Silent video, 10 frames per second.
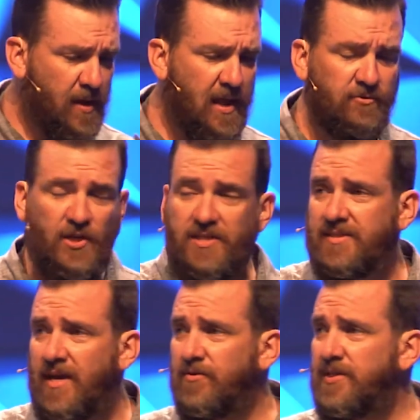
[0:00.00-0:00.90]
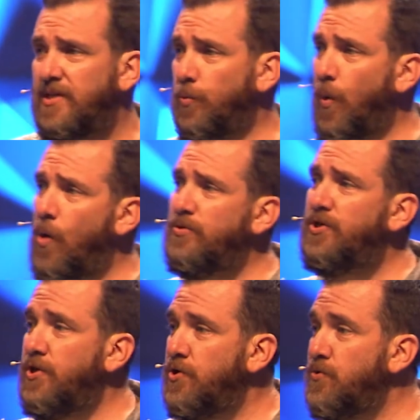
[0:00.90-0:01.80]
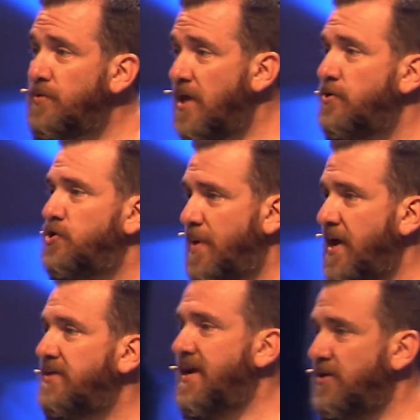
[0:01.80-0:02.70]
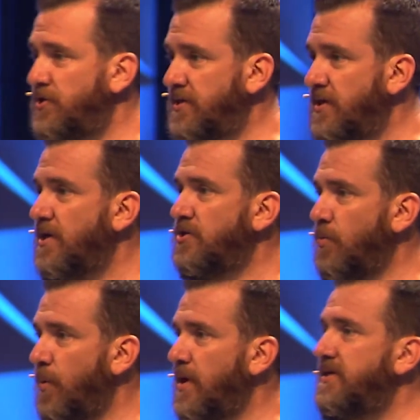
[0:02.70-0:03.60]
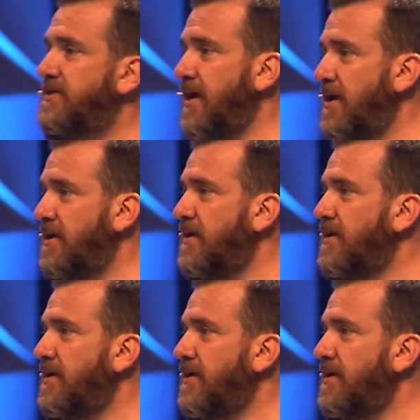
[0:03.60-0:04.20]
if Jesus ever says woe to you, then you should pay attention to what he's saying,